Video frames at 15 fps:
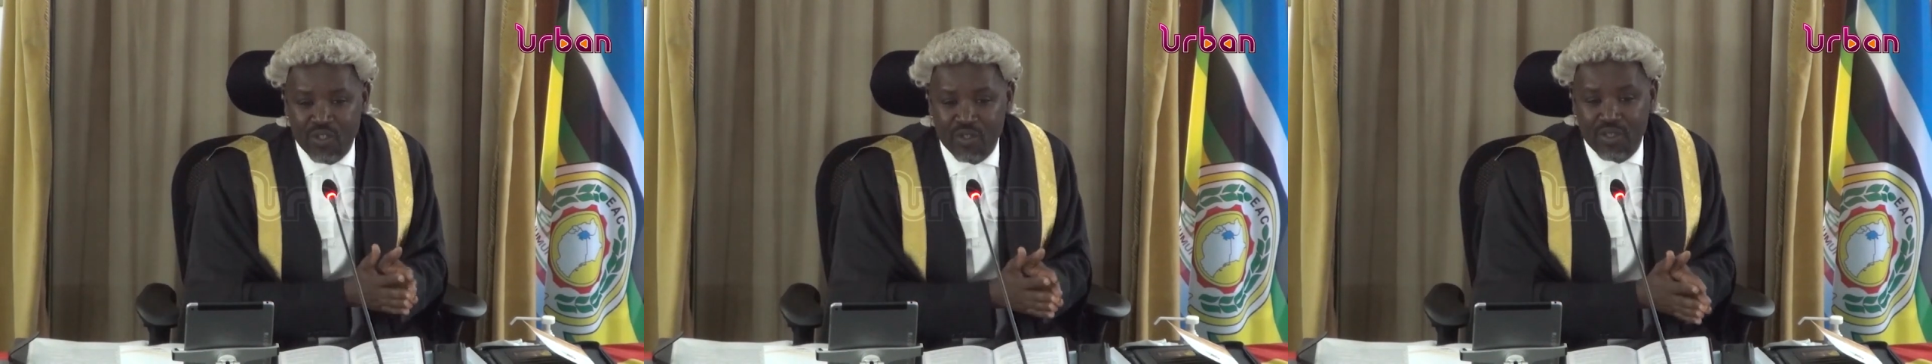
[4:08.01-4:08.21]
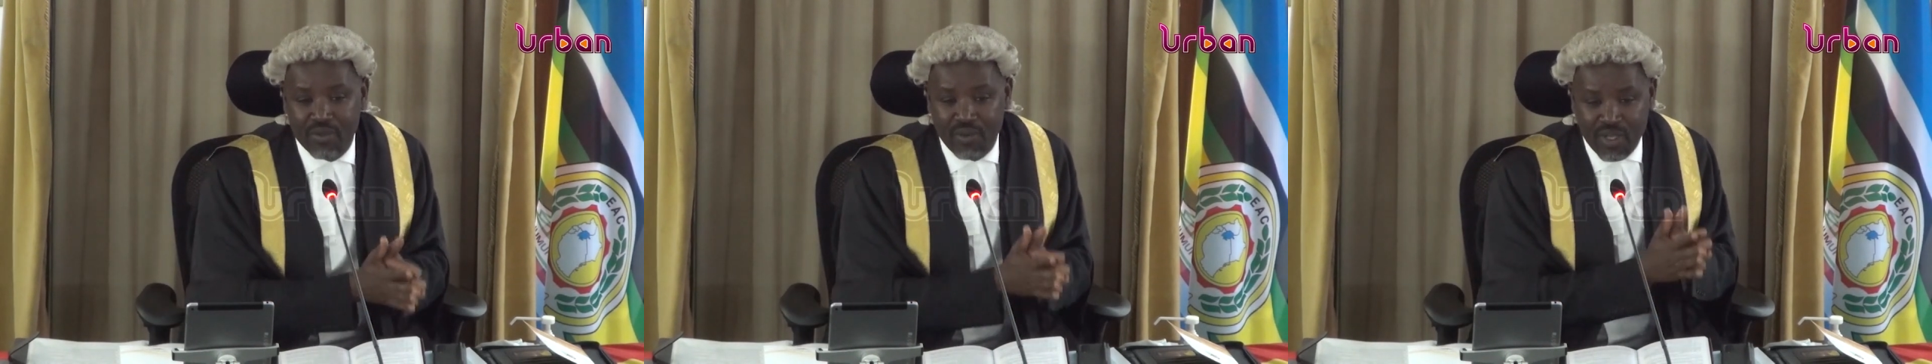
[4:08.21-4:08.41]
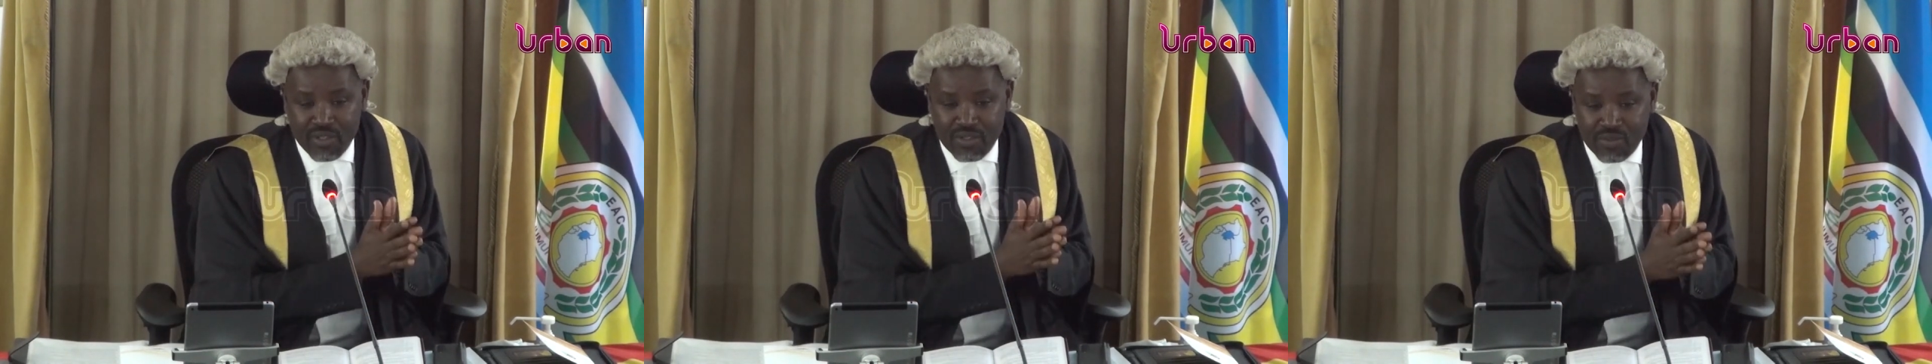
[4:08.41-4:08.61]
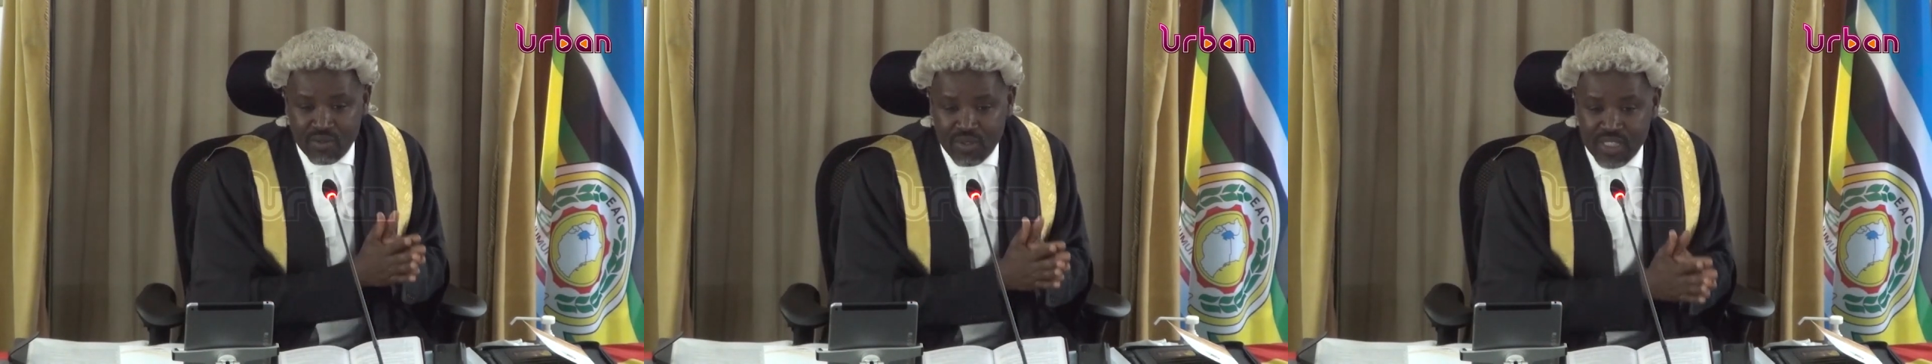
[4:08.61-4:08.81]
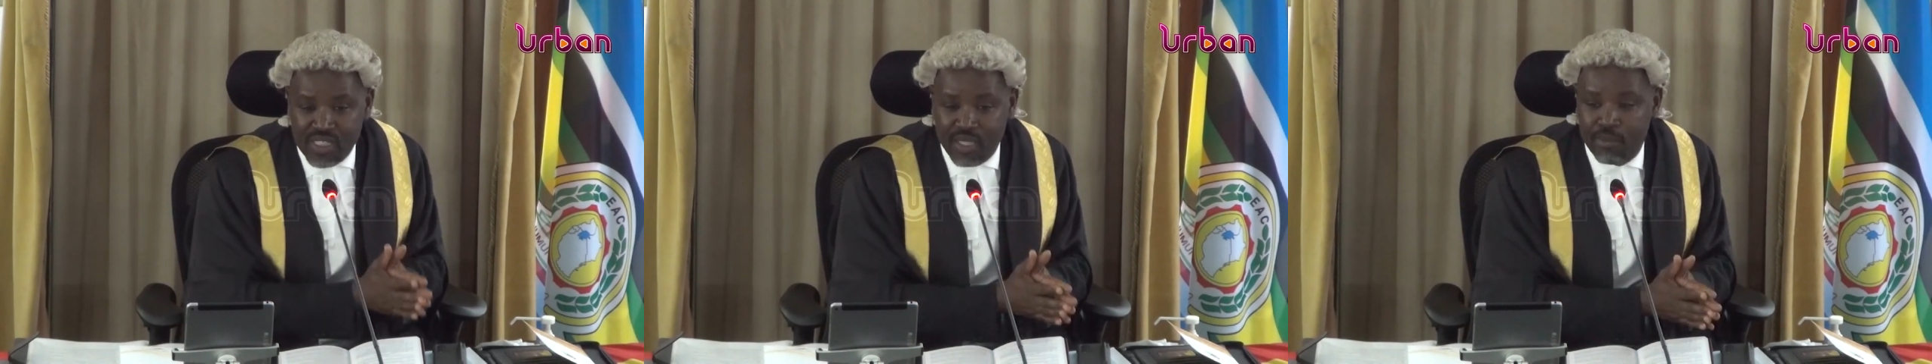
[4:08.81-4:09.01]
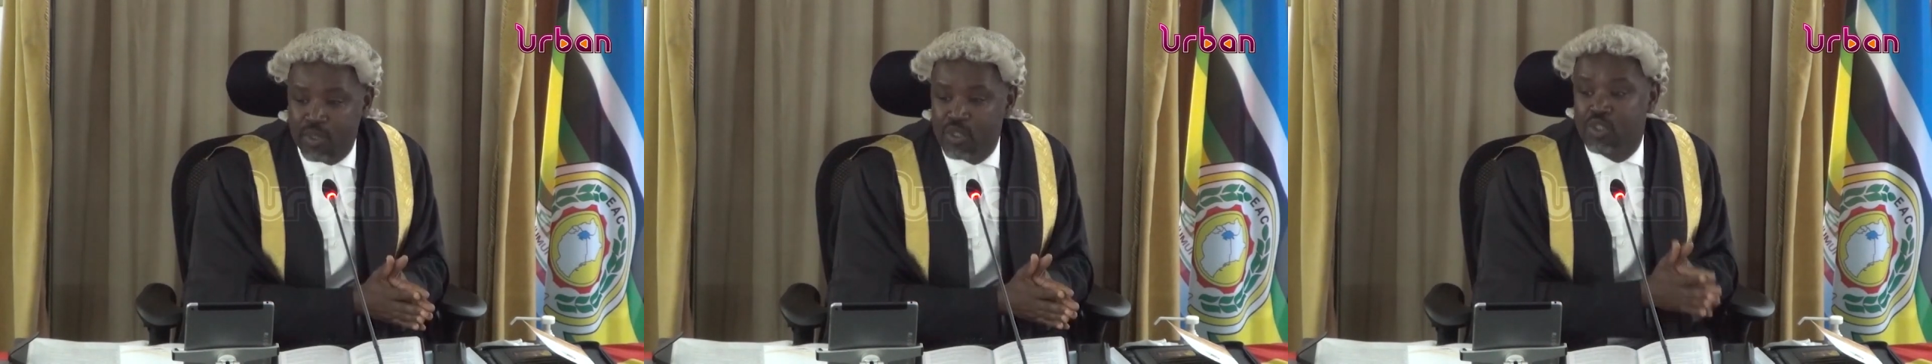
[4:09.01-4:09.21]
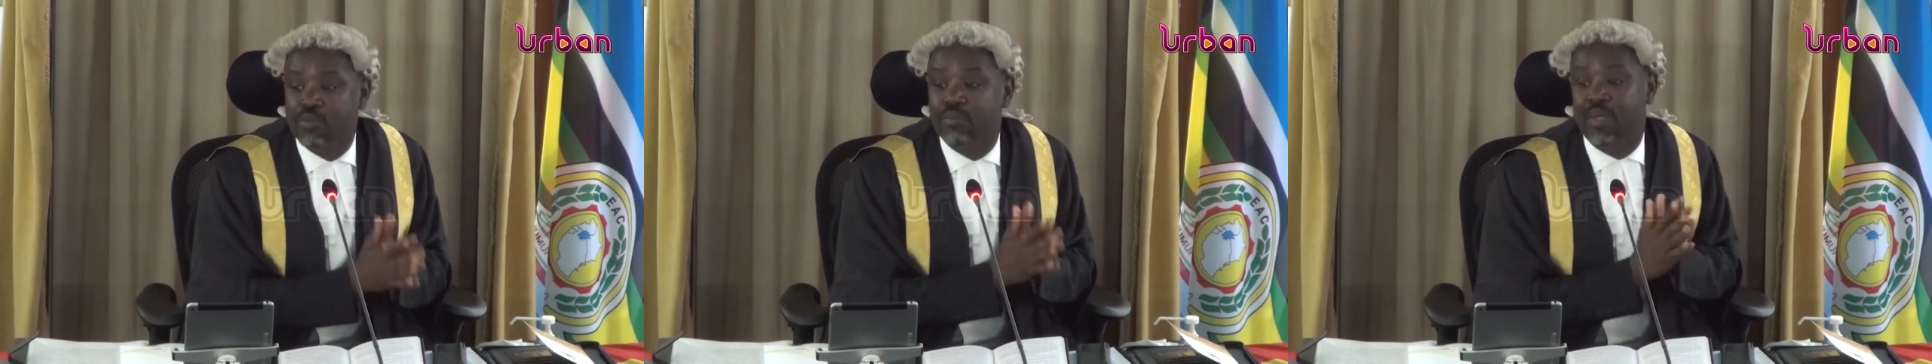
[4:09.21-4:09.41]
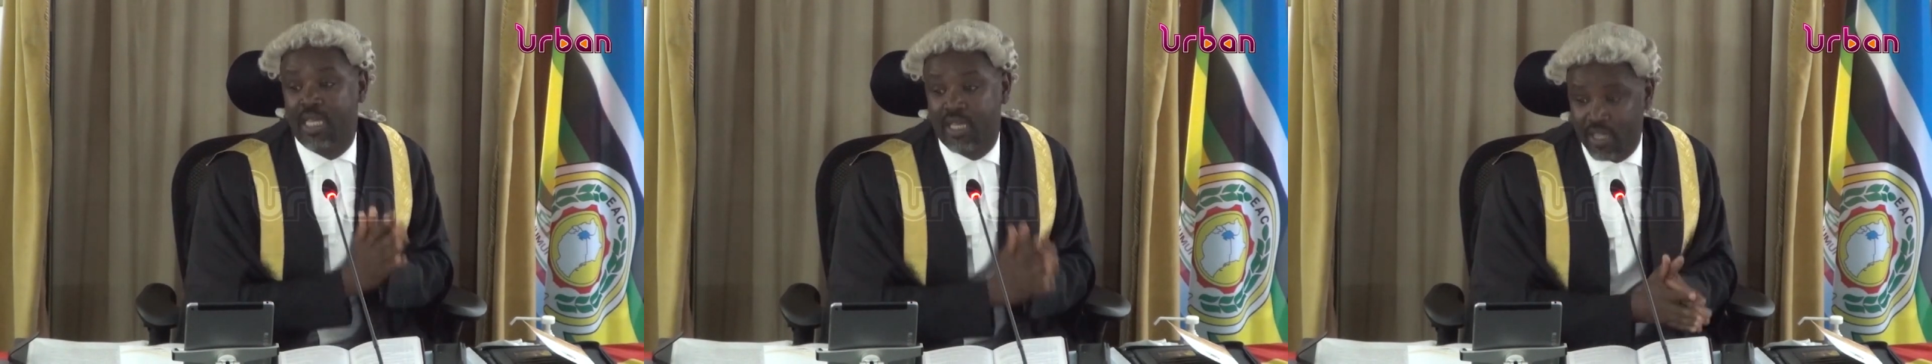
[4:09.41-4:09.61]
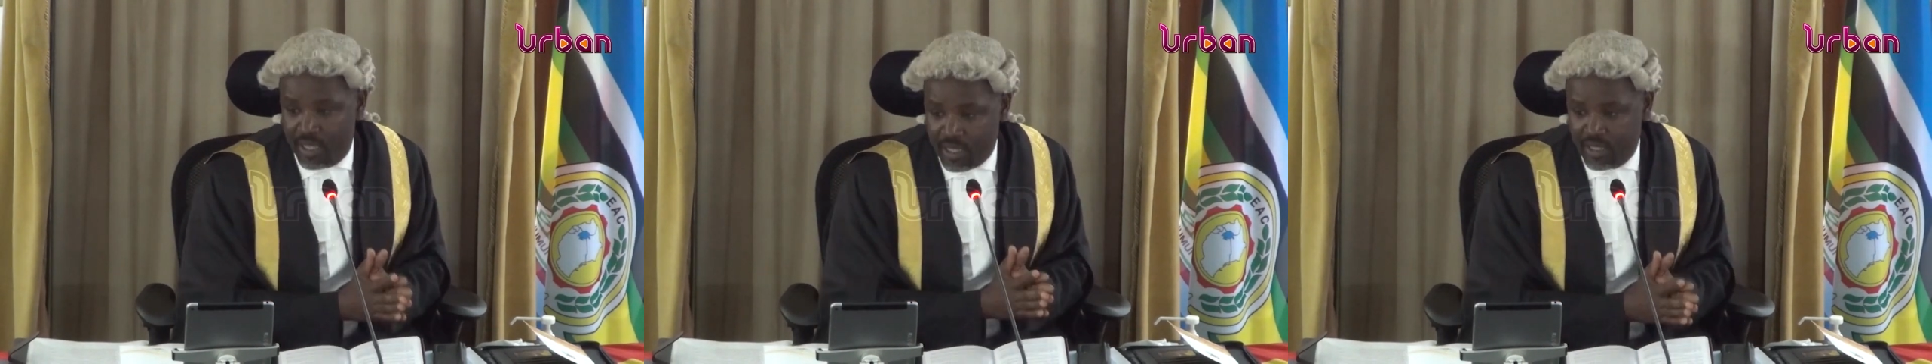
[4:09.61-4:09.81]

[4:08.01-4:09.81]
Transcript: you're the one who is supposed to be here.